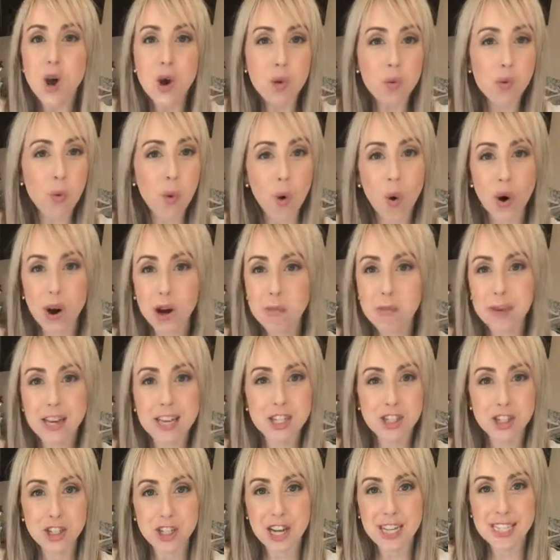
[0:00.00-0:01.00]
Warm
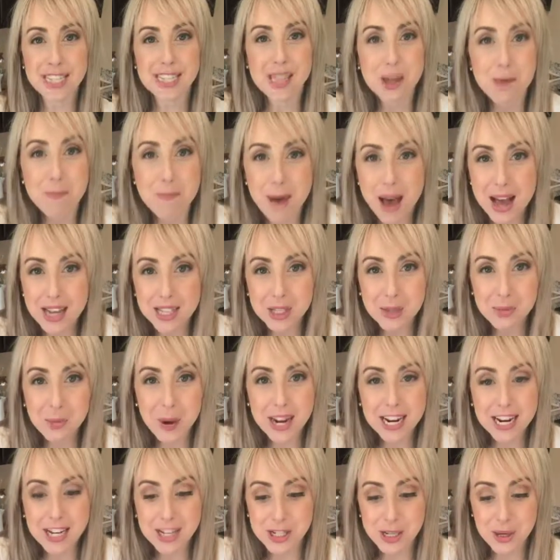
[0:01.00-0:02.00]
is just the best
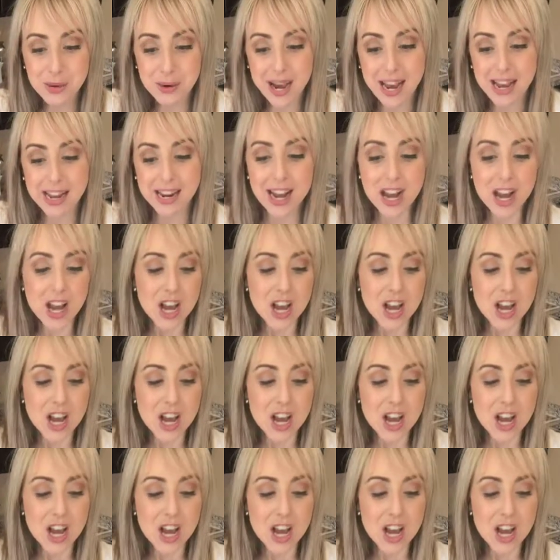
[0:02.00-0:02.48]
way to do it.